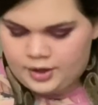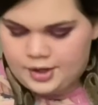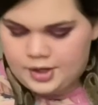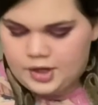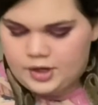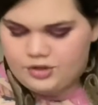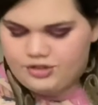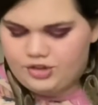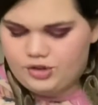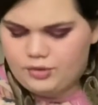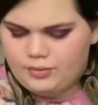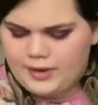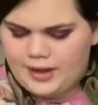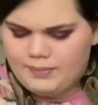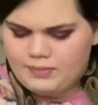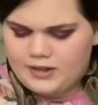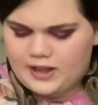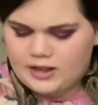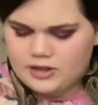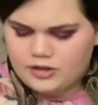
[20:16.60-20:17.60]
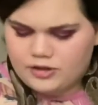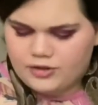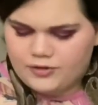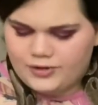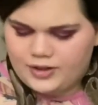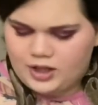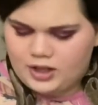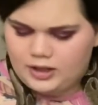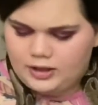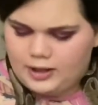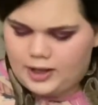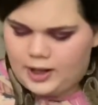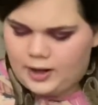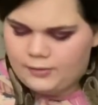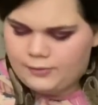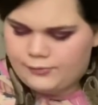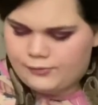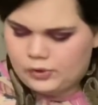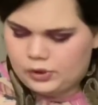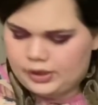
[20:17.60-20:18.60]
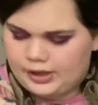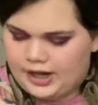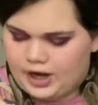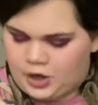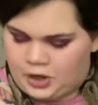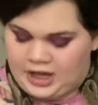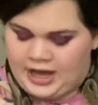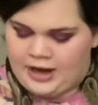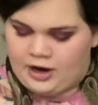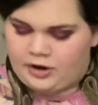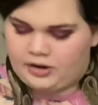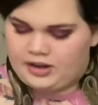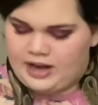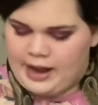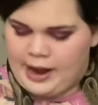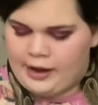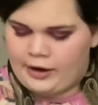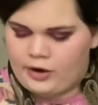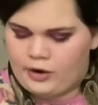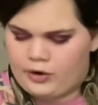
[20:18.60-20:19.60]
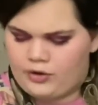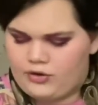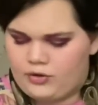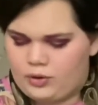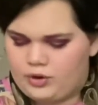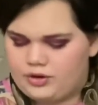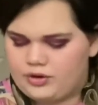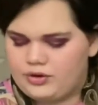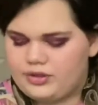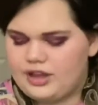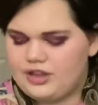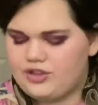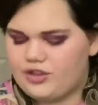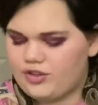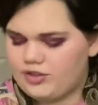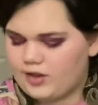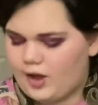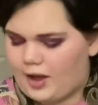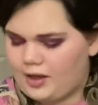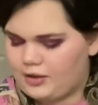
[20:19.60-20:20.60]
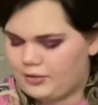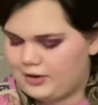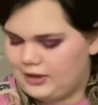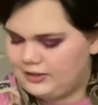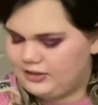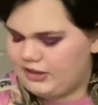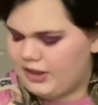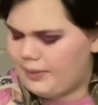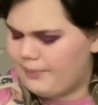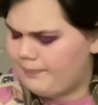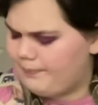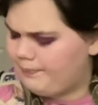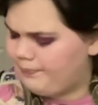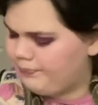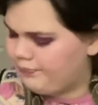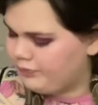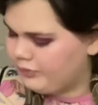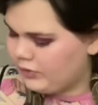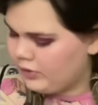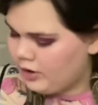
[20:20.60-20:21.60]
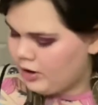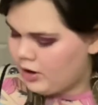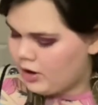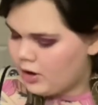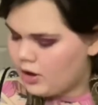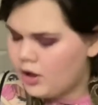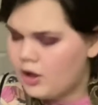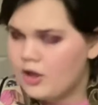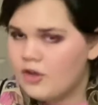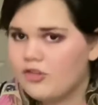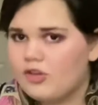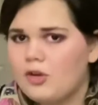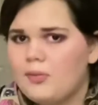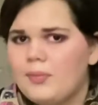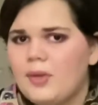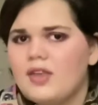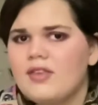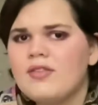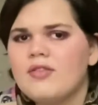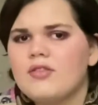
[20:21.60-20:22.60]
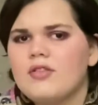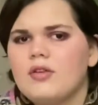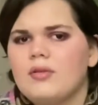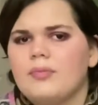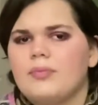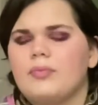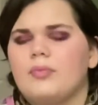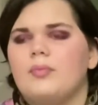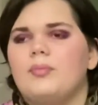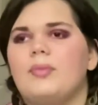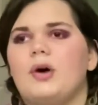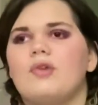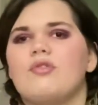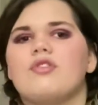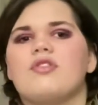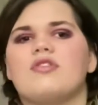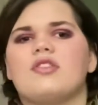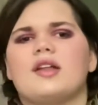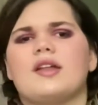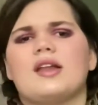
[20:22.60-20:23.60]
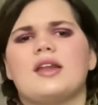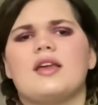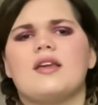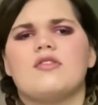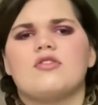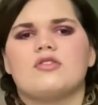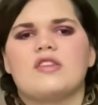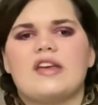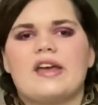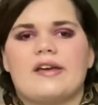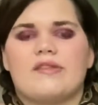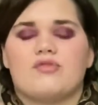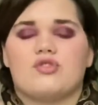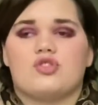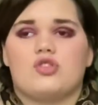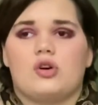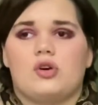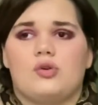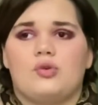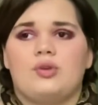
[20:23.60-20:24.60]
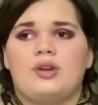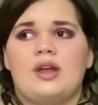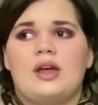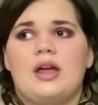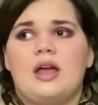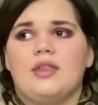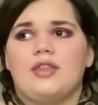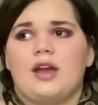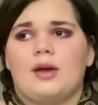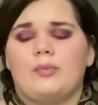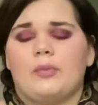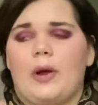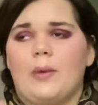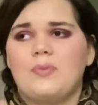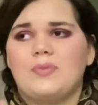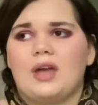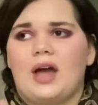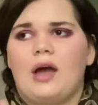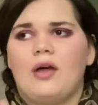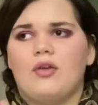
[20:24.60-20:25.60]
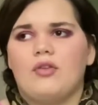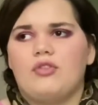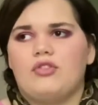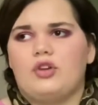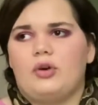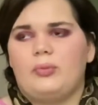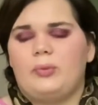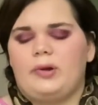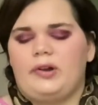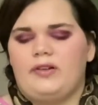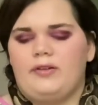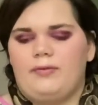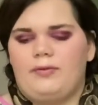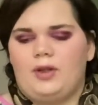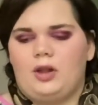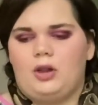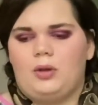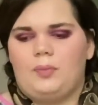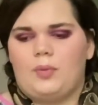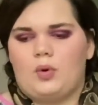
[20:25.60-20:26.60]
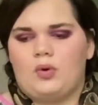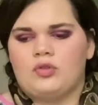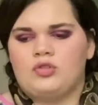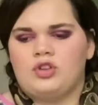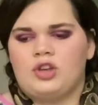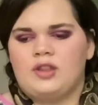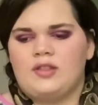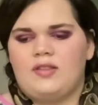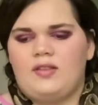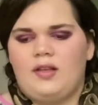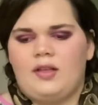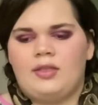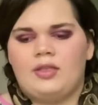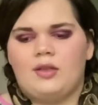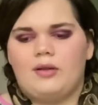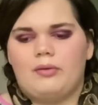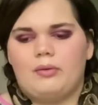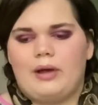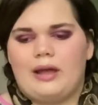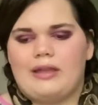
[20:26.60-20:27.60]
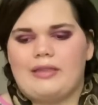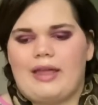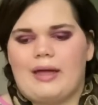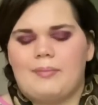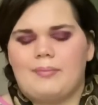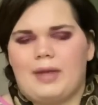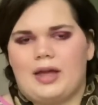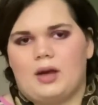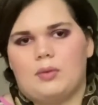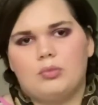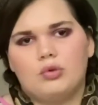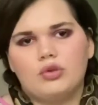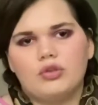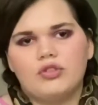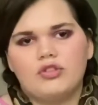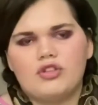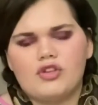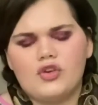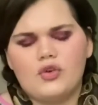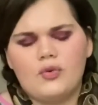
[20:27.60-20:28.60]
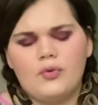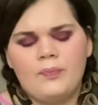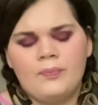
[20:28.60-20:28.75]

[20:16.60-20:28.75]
Do reptiles feel love for their caretakers, or do they just tolerate them? So most studies have shown that reptiles don't really feel emotions in the way that mammals do.